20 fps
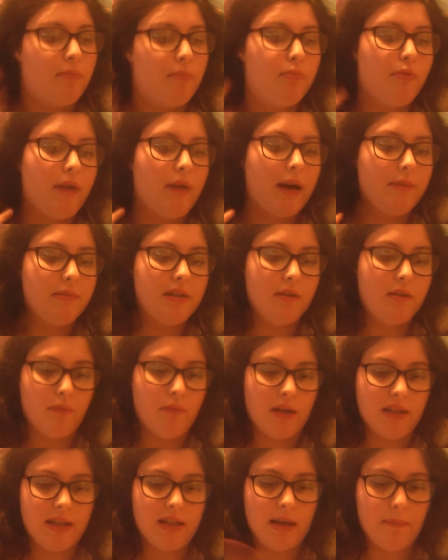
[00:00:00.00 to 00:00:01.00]
Primed and
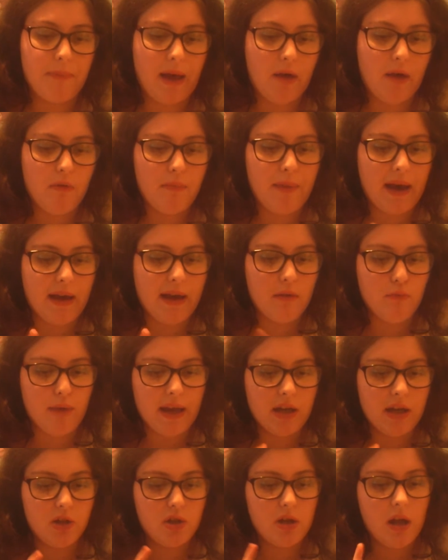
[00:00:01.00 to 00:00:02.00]
Ready Power by
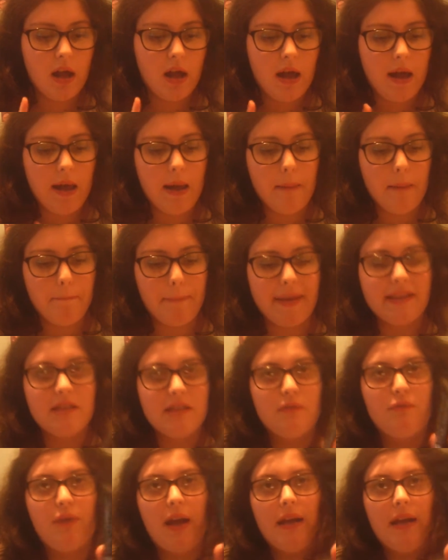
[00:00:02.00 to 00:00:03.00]
Rich
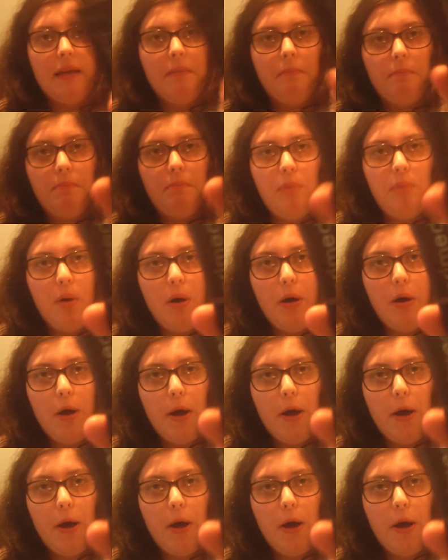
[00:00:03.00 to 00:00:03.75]
Mattifying Pore